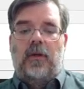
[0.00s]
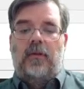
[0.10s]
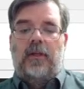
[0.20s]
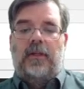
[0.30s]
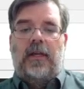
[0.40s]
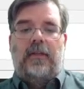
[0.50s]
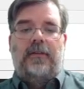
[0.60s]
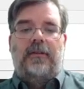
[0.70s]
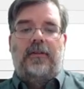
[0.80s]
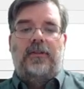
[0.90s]
I'm going to tell
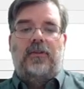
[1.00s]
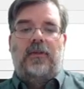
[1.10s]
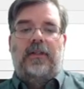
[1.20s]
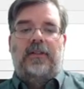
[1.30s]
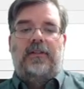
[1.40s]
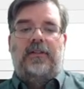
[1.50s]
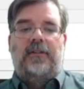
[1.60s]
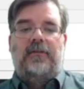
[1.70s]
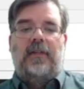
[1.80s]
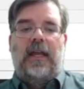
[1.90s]
it the screen is
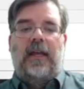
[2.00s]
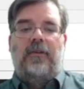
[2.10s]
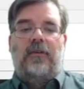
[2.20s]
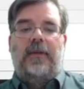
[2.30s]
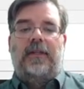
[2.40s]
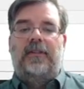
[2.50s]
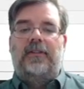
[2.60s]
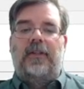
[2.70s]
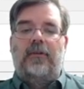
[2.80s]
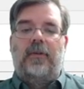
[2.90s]
800 by
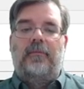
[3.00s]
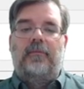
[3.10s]
600.